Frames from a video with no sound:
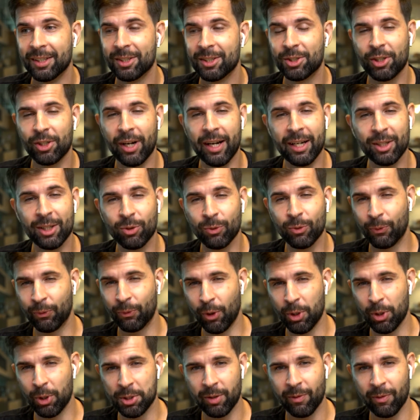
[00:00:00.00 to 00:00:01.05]
try to
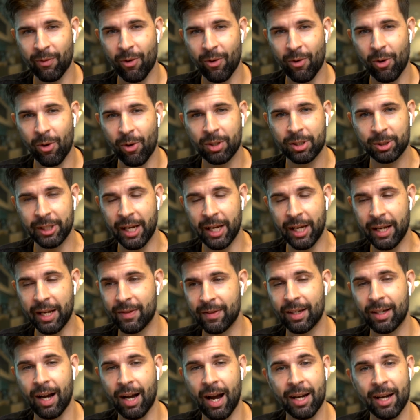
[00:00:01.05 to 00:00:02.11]
first of all create
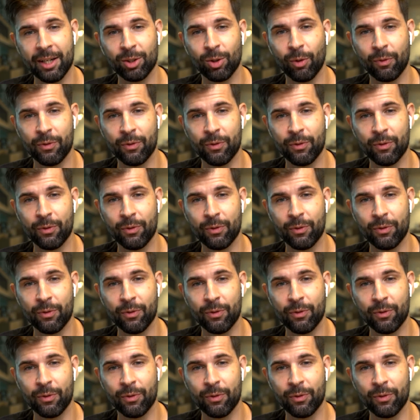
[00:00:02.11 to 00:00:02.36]
the kind